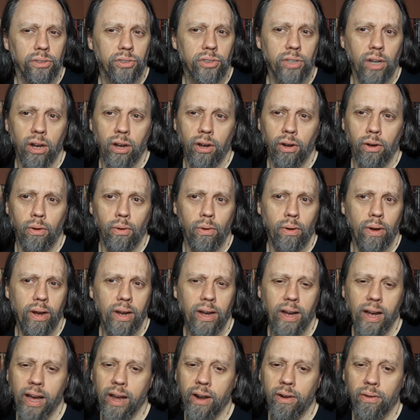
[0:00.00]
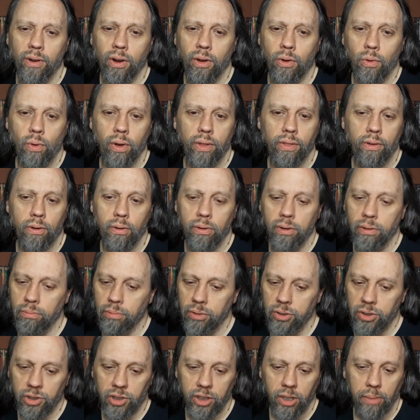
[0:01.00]
So I don't know whether
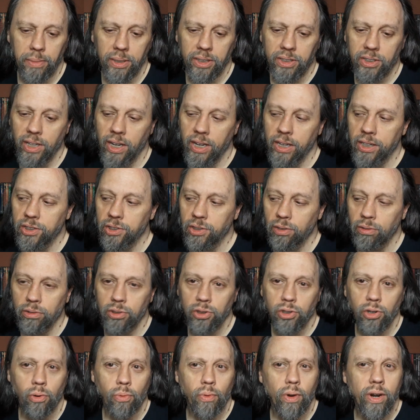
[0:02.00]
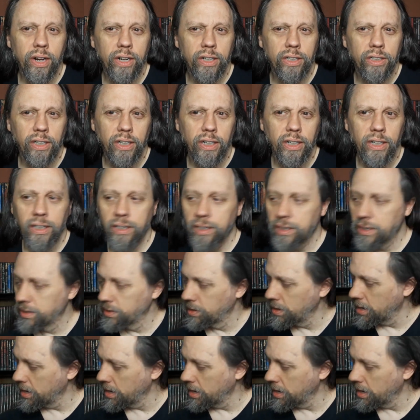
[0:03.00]
it was Jimmy Sangster's directing